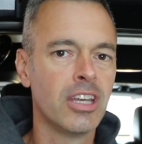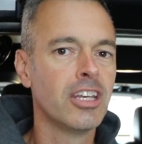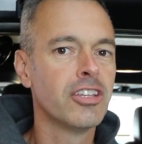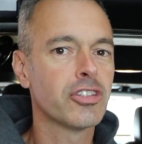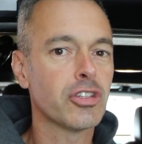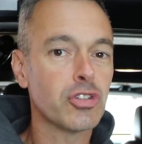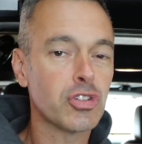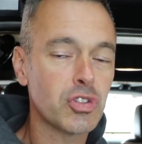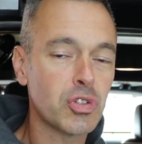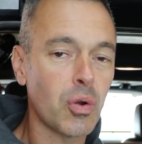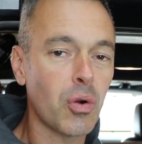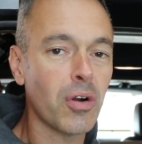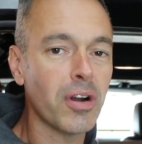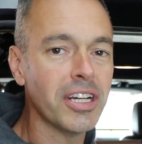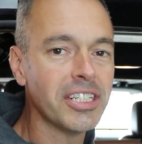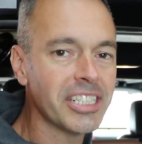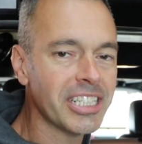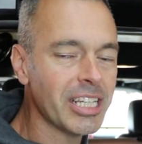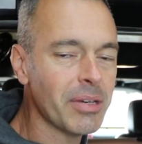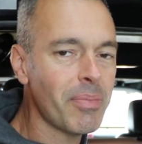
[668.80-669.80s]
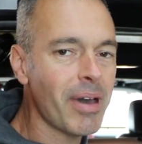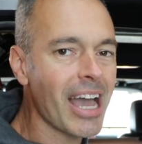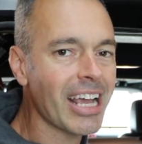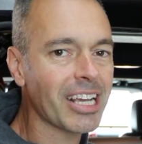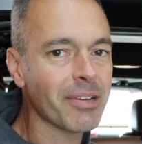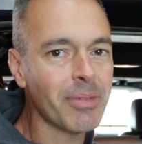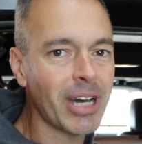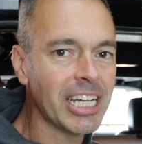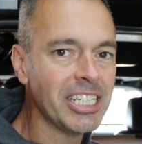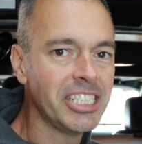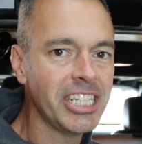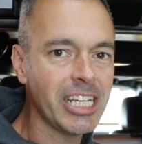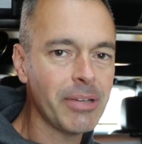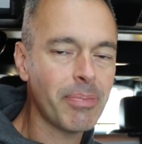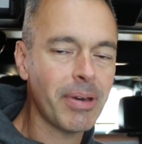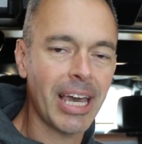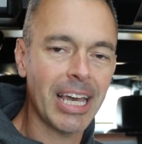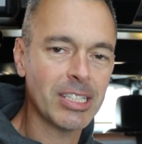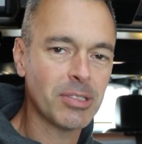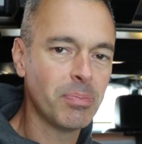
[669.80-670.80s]
So storage in the back of my
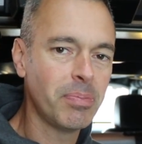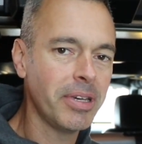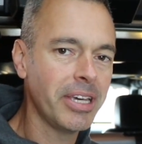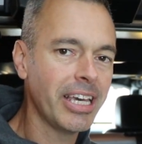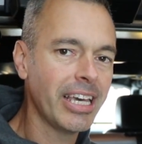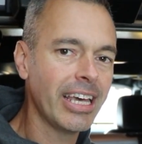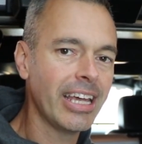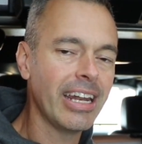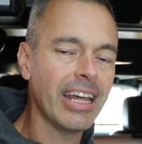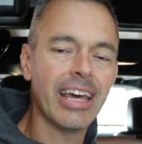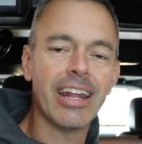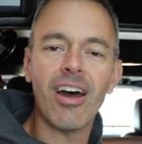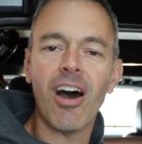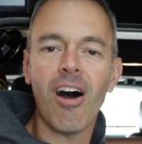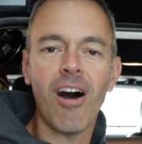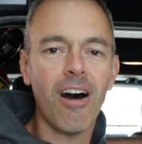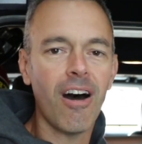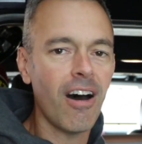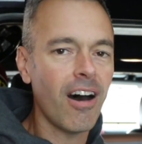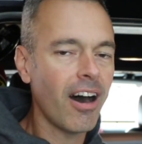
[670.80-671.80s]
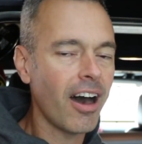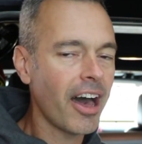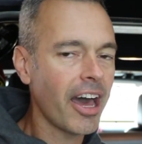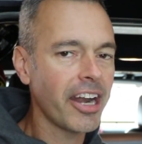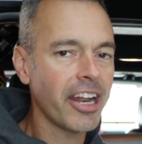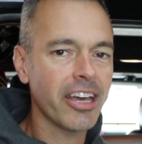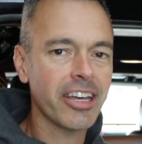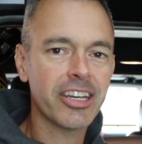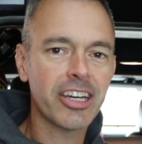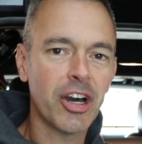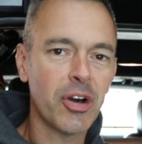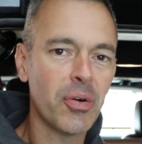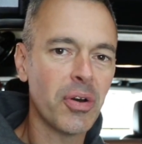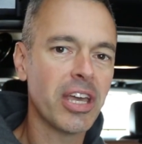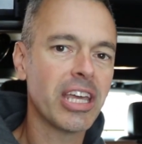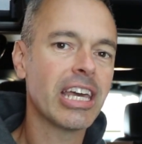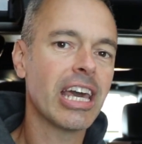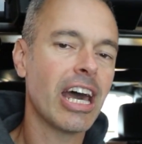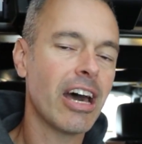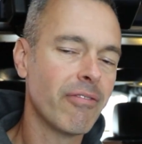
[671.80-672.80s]
Jeep has been an
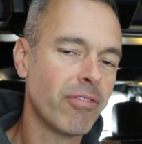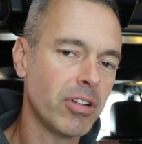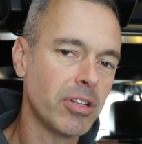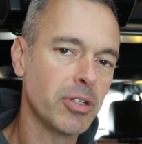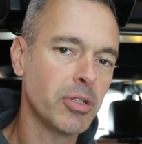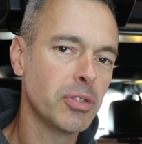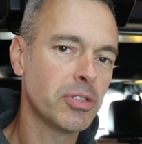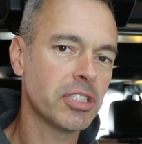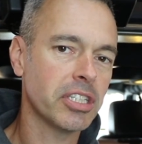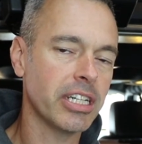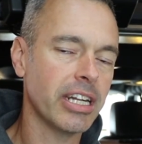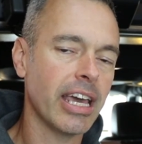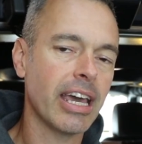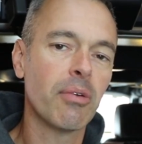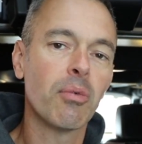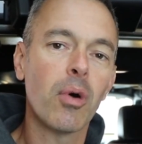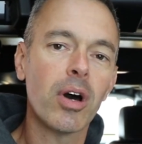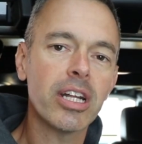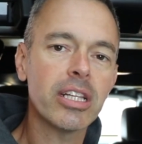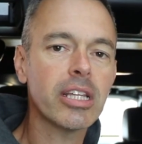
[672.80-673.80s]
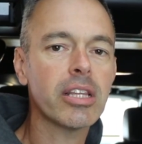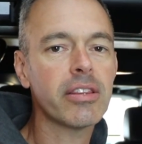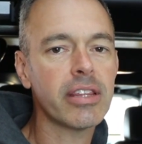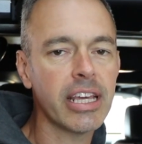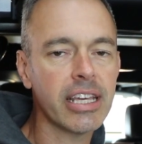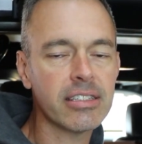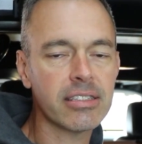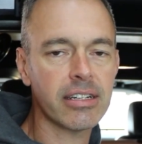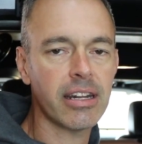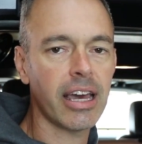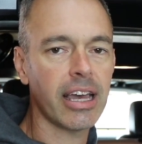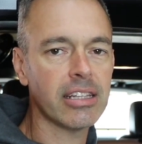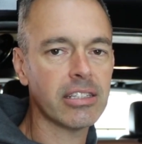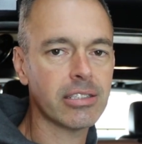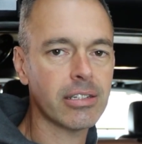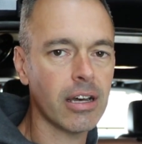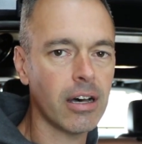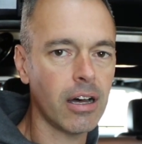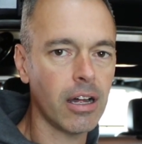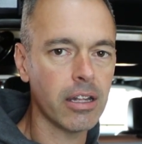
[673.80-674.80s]
ongoing evolution, and one of the things that I
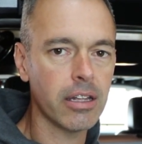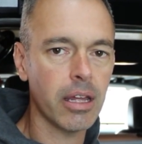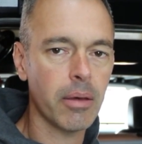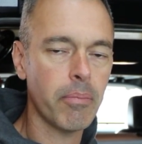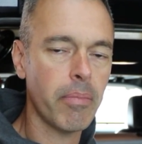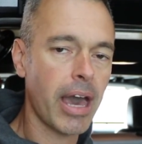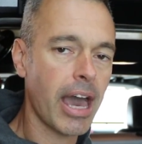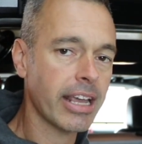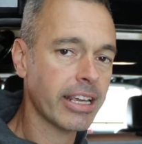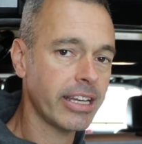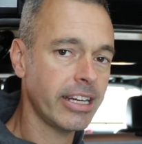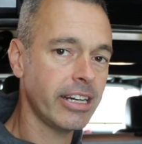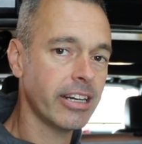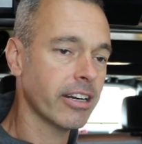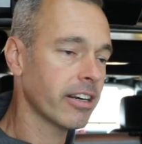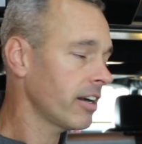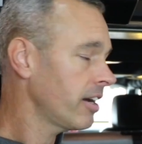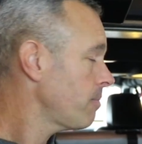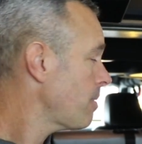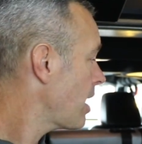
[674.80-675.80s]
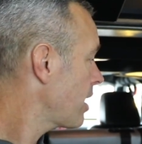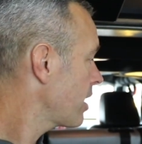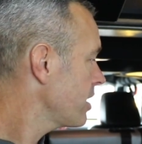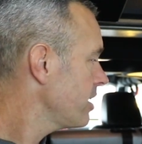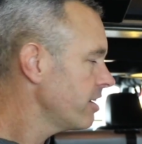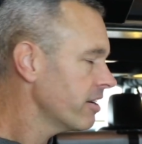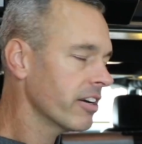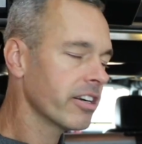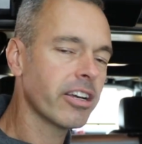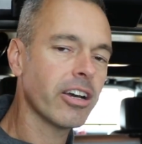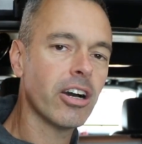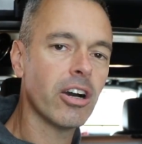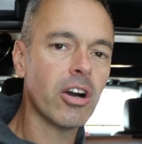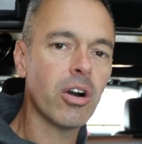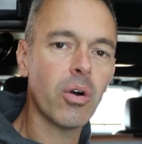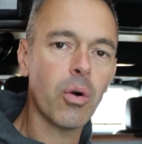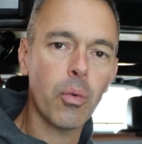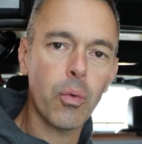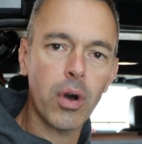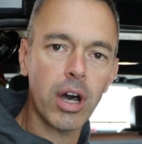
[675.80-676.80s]
installed back here about a year
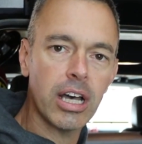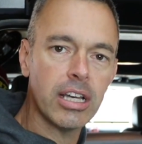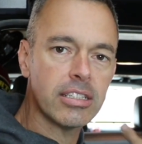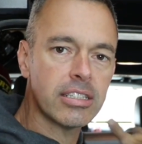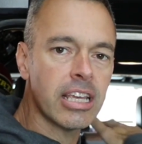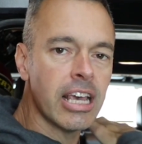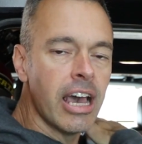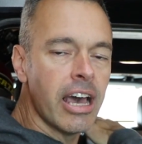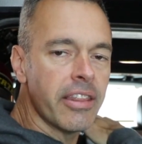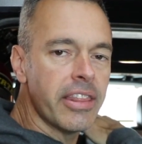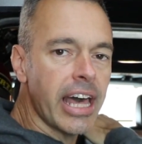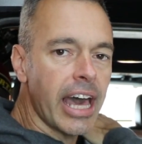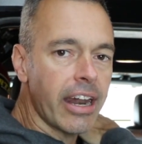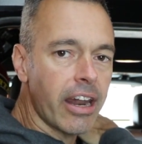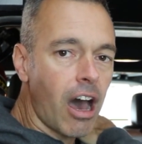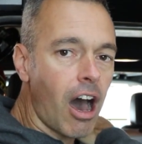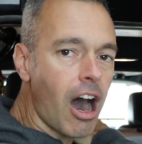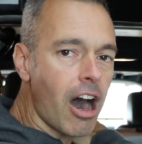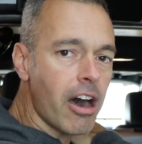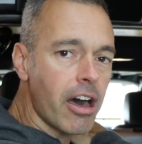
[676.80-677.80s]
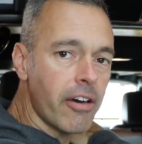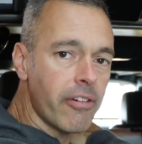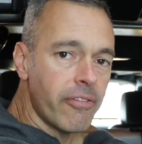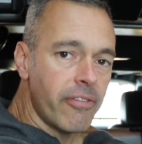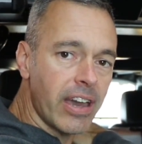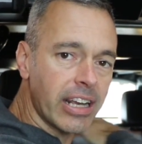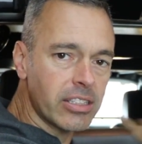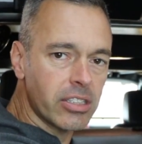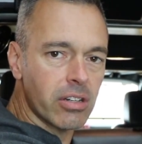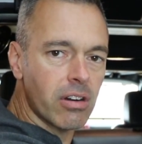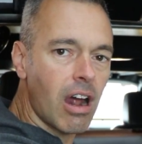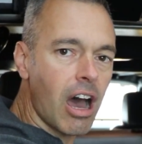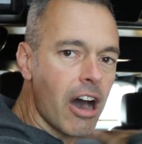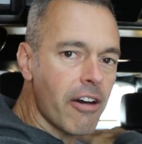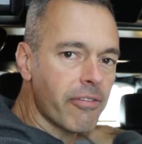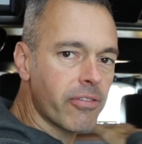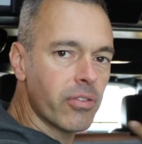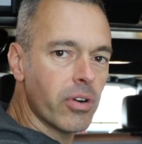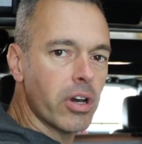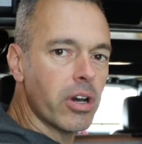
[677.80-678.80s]
ago was that Vector
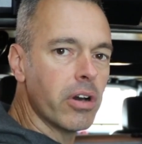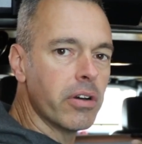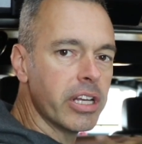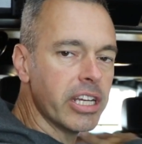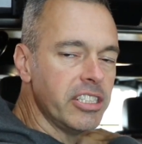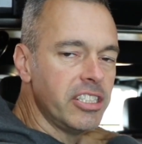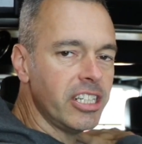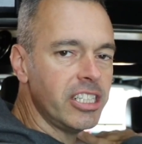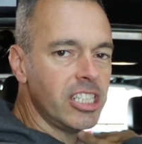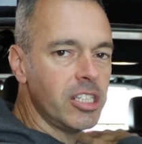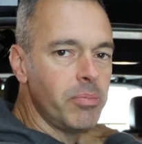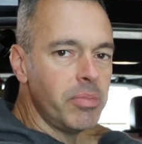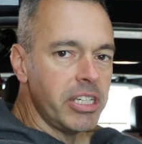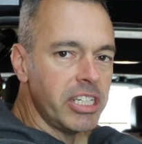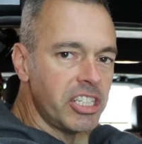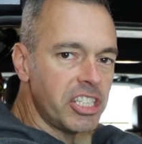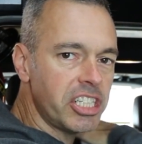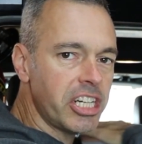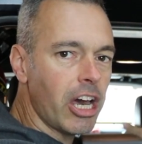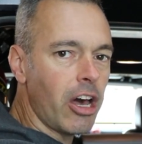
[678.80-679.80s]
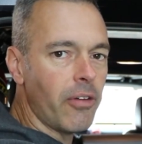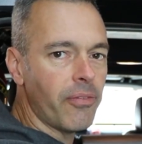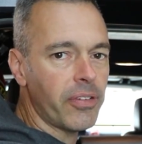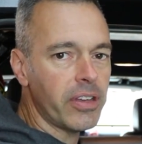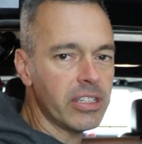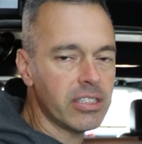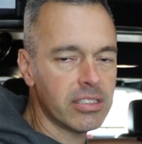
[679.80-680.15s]
Off-Road GGB shelf